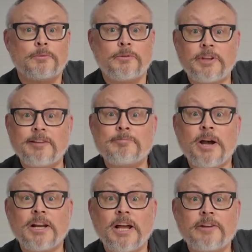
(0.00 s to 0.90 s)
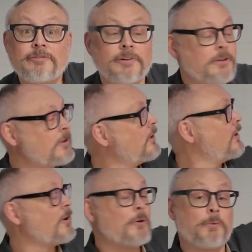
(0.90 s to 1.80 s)
to save my life
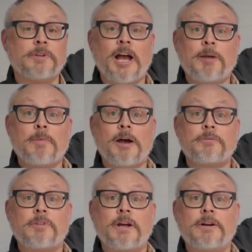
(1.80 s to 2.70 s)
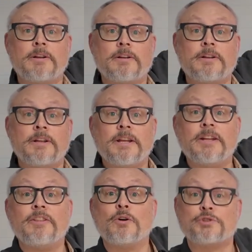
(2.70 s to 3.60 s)
when I'm out there
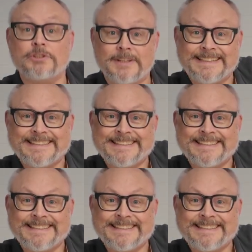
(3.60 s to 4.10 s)
in the ocean.